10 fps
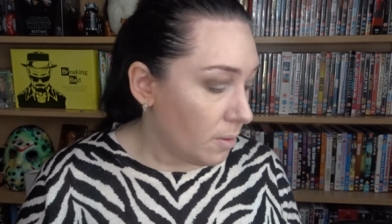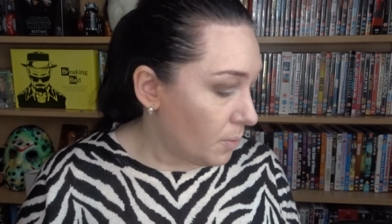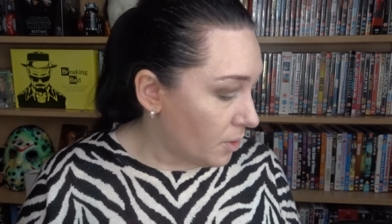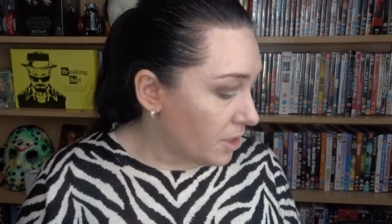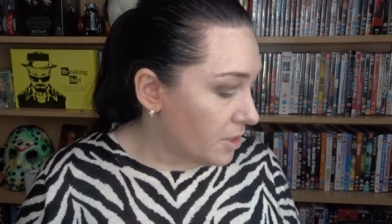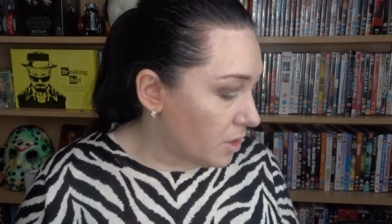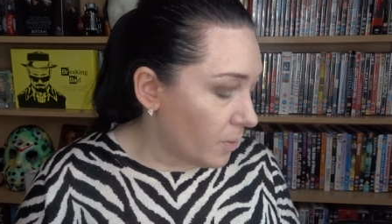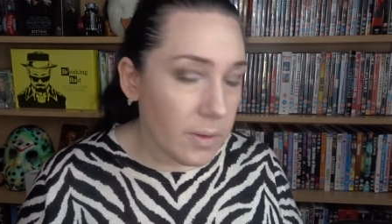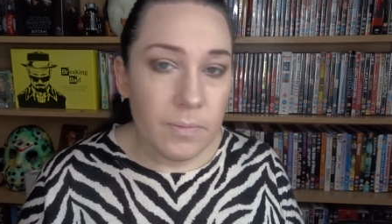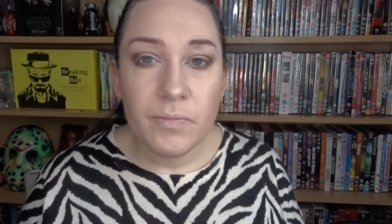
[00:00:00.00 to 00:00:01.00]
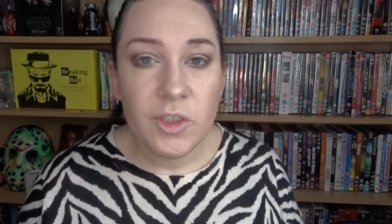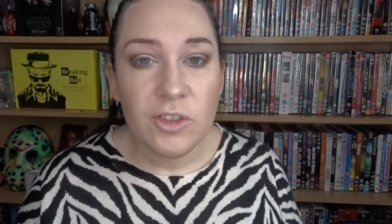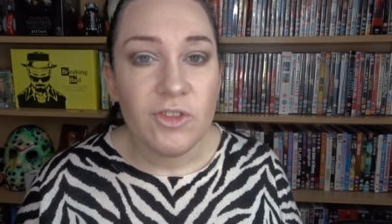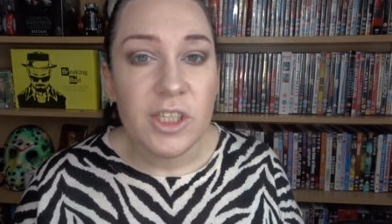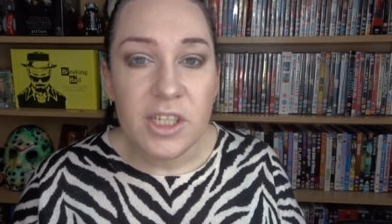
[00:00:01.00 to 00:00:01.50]
but let's do it
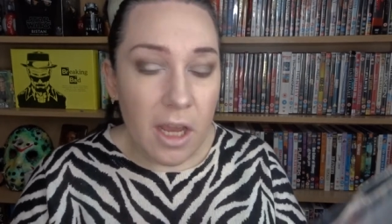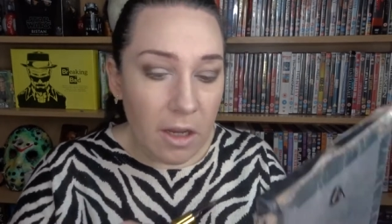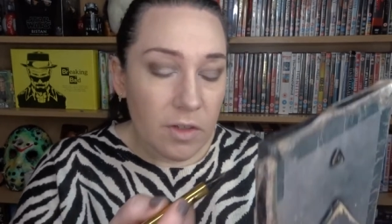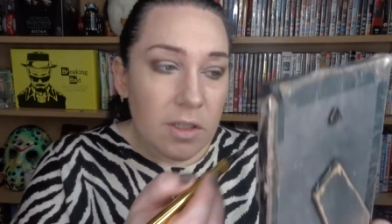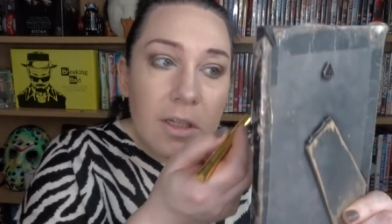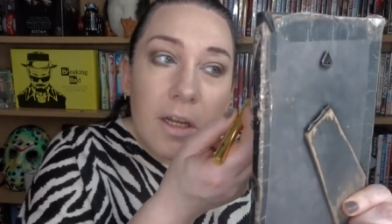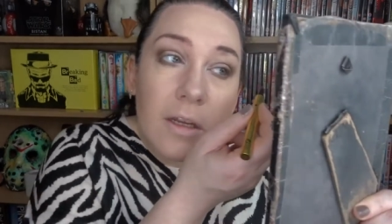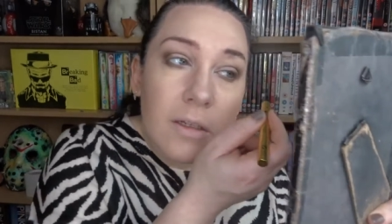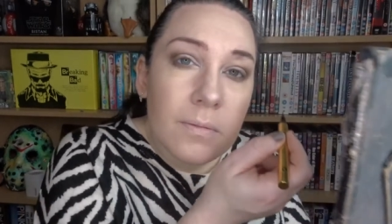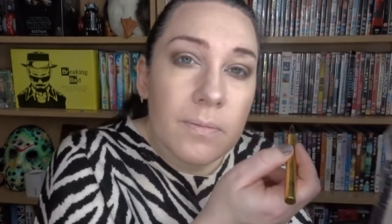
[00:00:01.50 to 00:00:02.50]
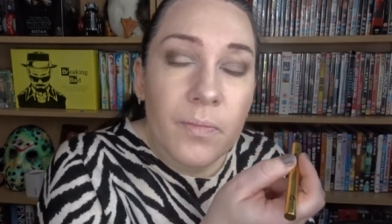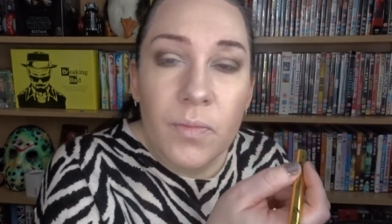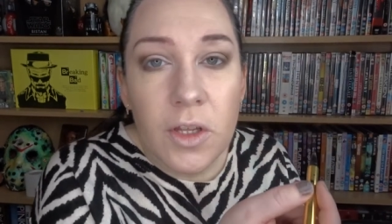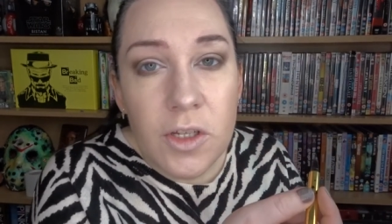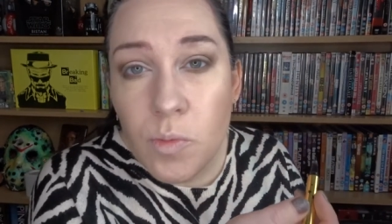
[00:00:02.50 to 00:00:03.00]
just for the sake of it today.
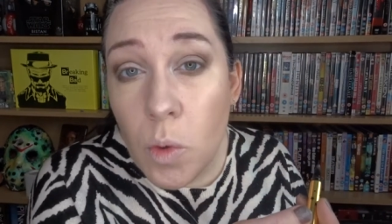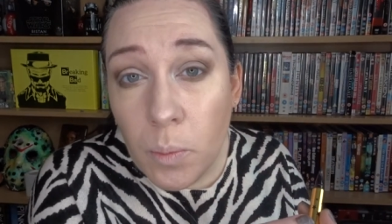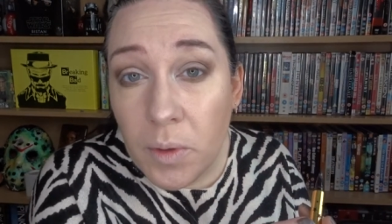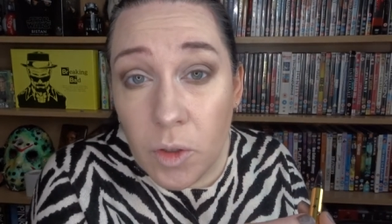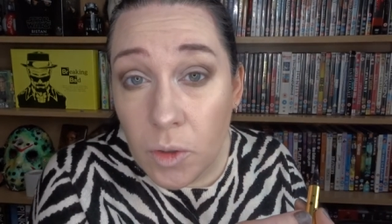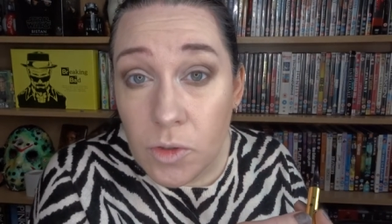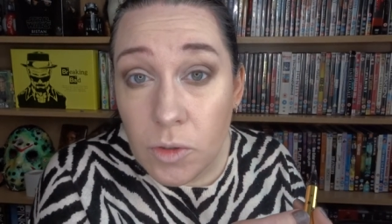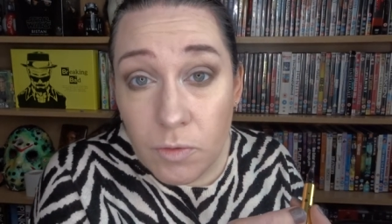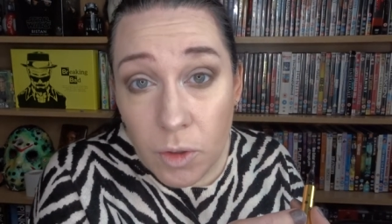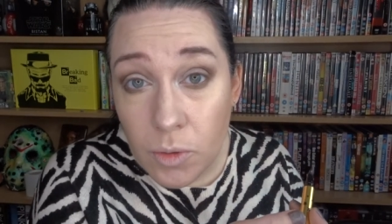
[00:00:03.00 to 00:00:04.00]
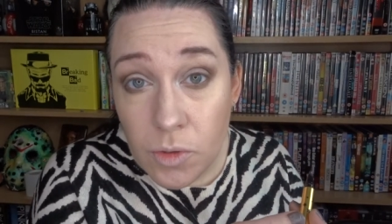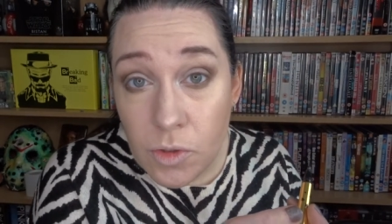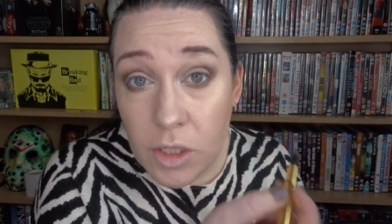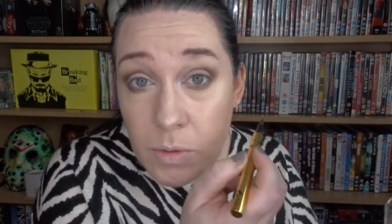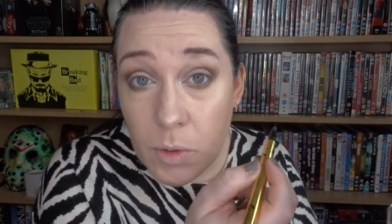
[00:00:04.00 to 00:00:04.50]
This won't be good, folks.
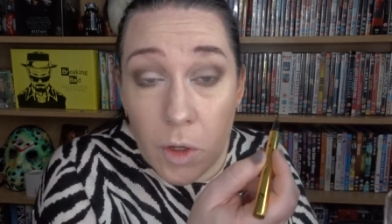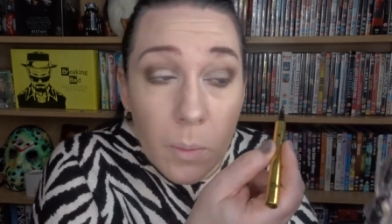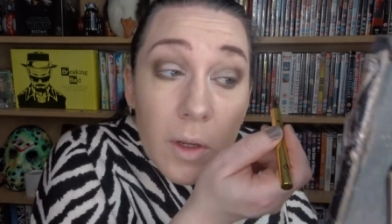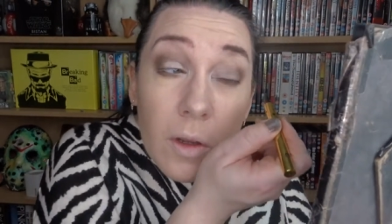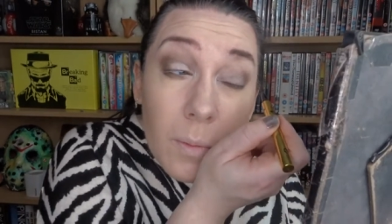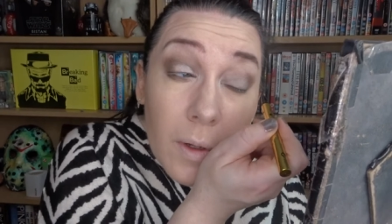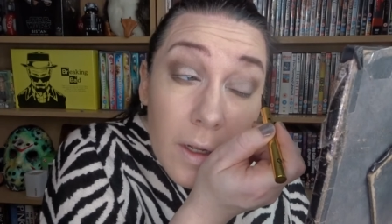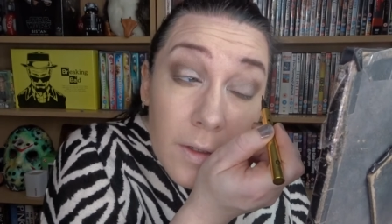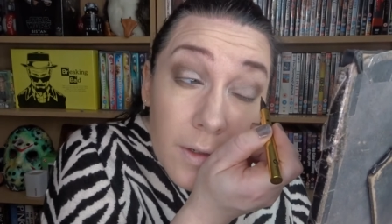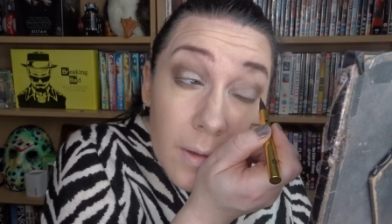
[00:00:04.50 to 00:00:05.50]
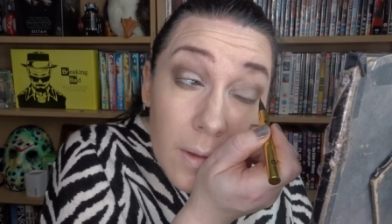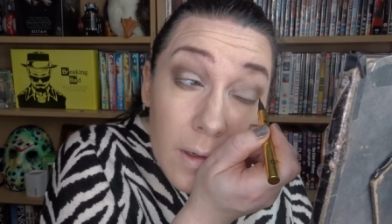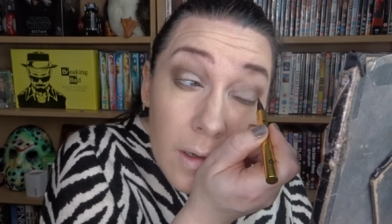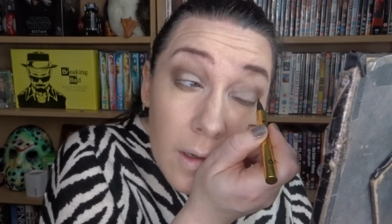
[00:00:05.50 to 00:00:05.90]
This will not be good, but let's do it.